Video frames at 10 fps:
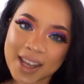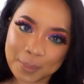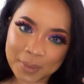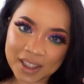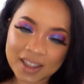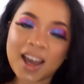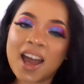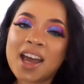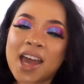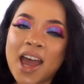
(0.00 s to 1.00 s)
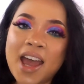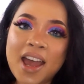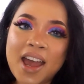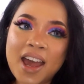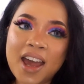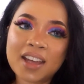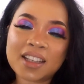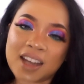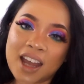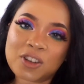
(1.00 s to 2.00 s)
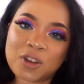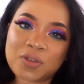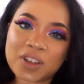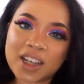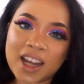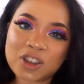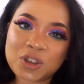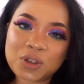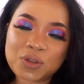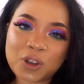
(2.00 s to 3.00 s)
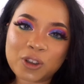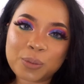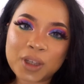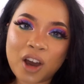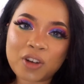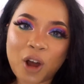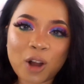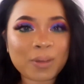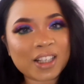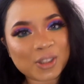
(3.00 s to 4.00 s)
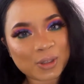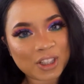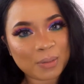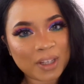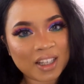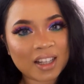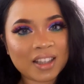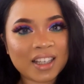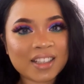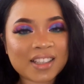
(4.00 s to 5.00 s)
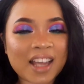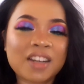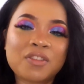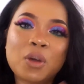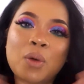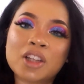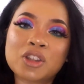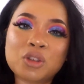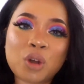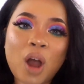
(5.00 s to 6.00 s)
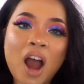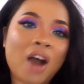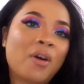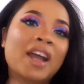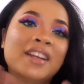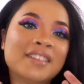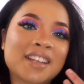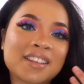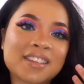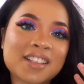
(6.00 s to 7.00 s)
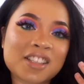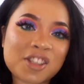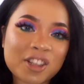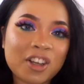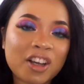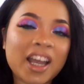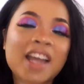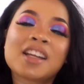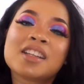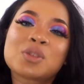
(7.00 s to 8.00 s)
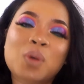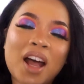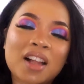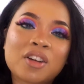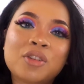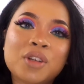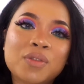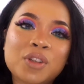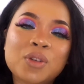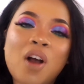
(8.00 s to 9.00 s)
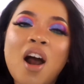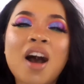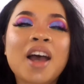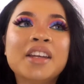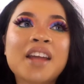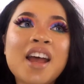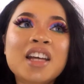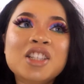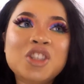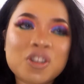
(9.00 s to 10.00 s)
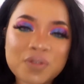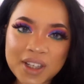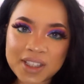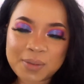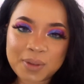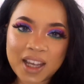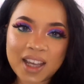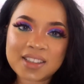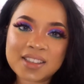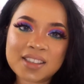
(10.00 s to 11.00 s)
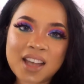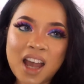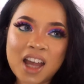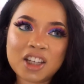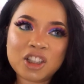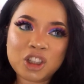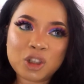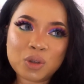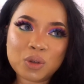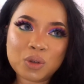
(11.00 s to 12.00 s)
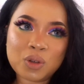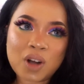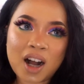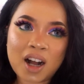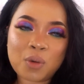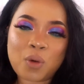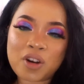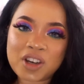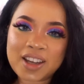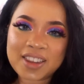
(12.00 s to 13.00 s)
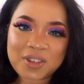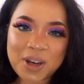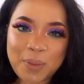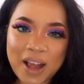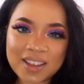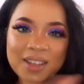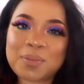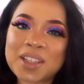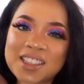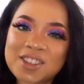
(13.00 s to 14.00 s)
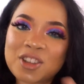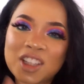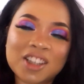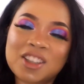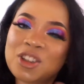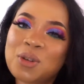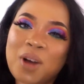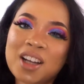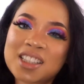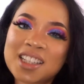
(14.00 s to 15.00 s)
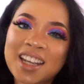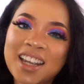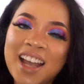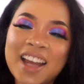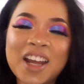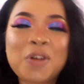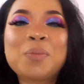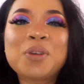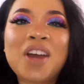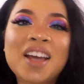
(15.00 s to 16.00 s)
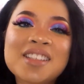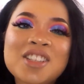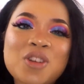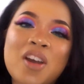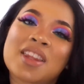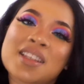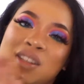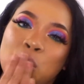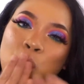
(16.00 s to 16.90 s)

Me. And yeah, don't forget to follow me on all my social media links. And if you want to know how I did this look, and as well a review on Juvia's Place new Warrior 3 palette, please do continue watching, and I hope you guys enjoy this.